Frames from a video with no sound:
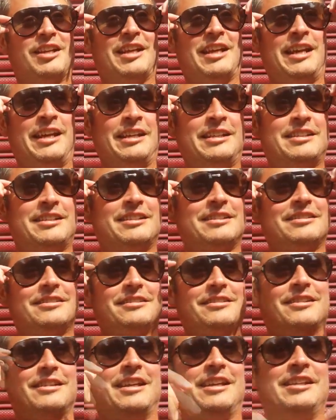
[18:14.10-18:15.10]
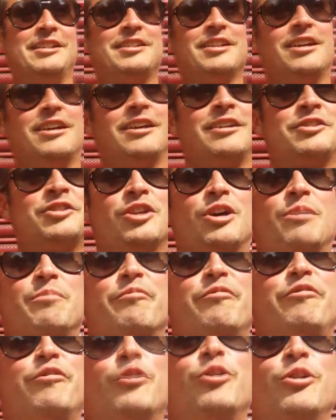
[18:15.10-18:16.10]
to these
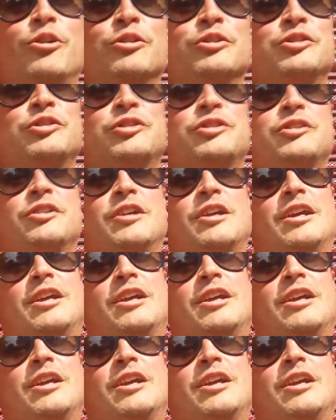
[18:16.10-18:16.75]
Tom Fords,